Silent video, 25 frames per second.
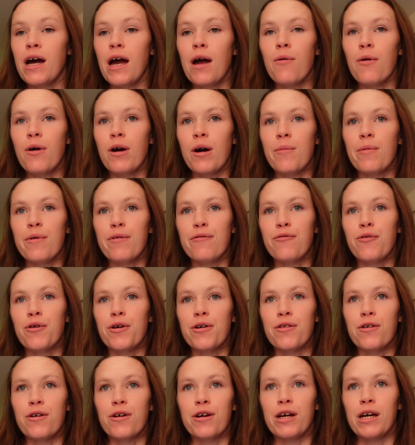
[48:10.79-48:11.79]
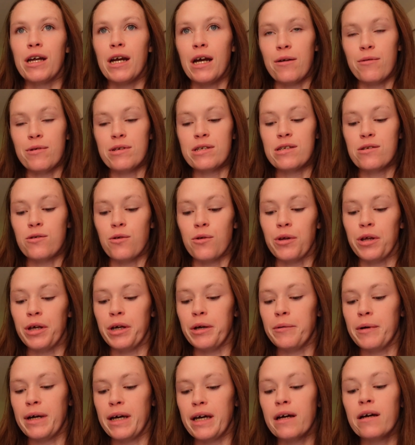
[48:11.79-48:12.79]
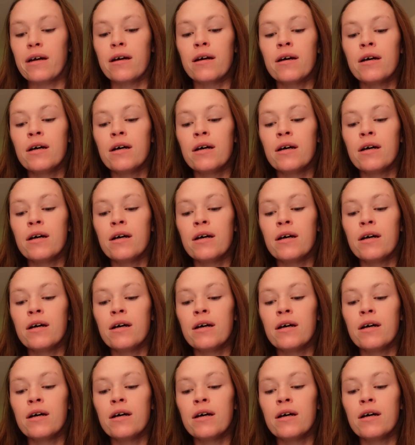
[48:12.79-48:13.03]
I woke up at 4:30 and I was totally awake